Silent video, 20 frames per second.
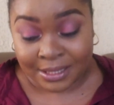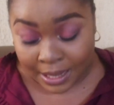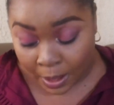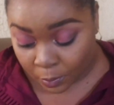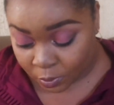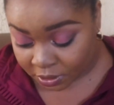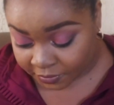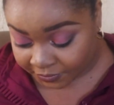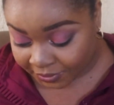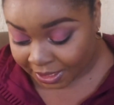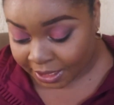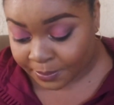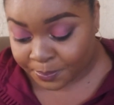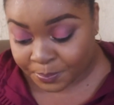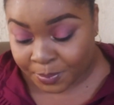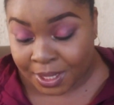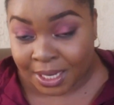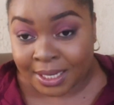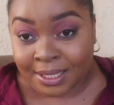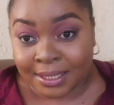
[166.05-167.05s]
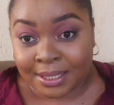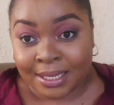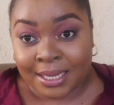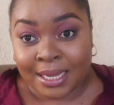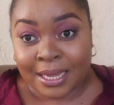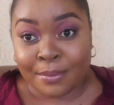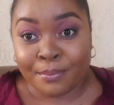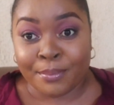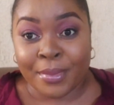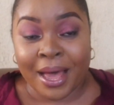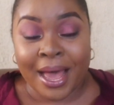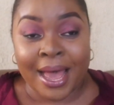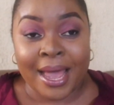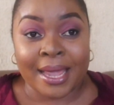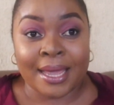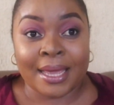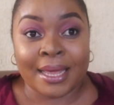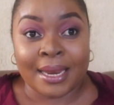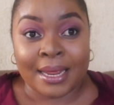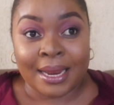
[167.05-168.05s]
I was feeling pain in
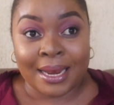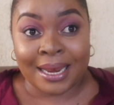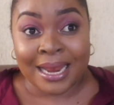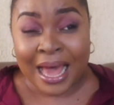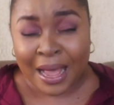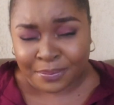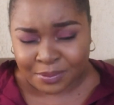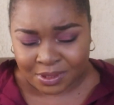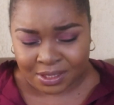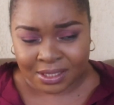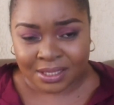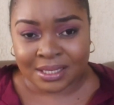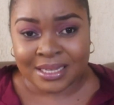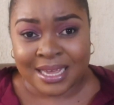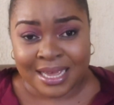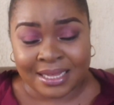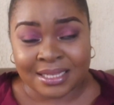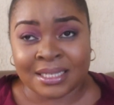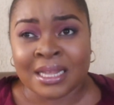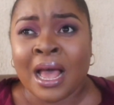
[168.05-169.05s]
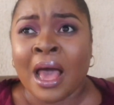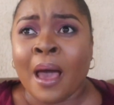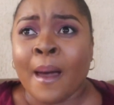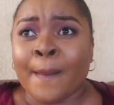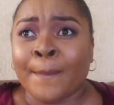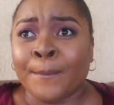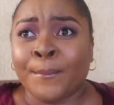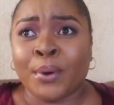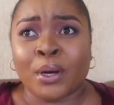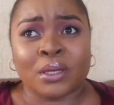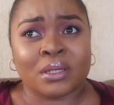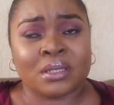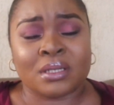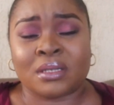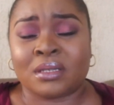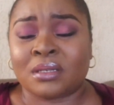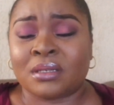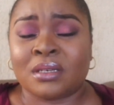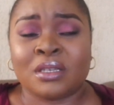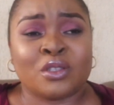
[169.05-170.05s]
my laps, yes,
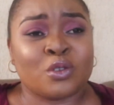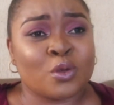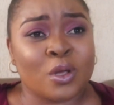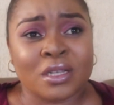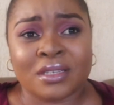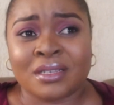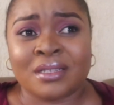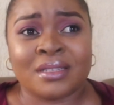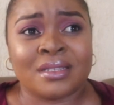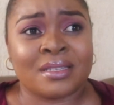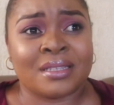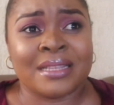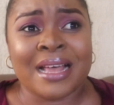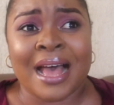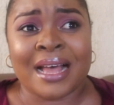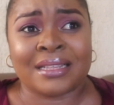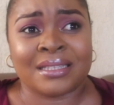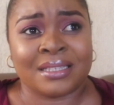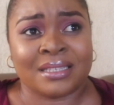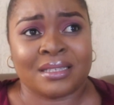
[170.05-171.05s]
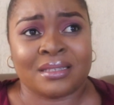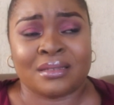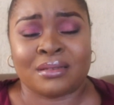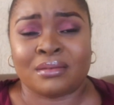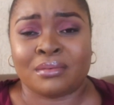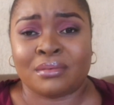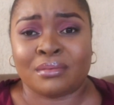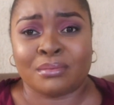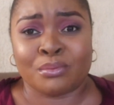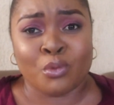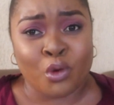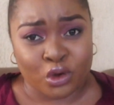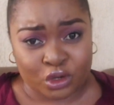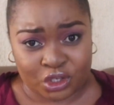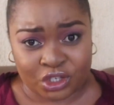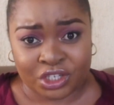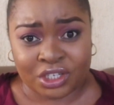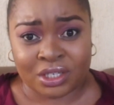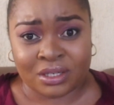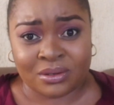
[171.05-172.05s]
but it wasn't that
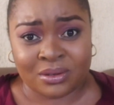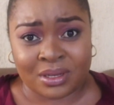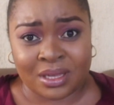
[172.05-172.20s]
much.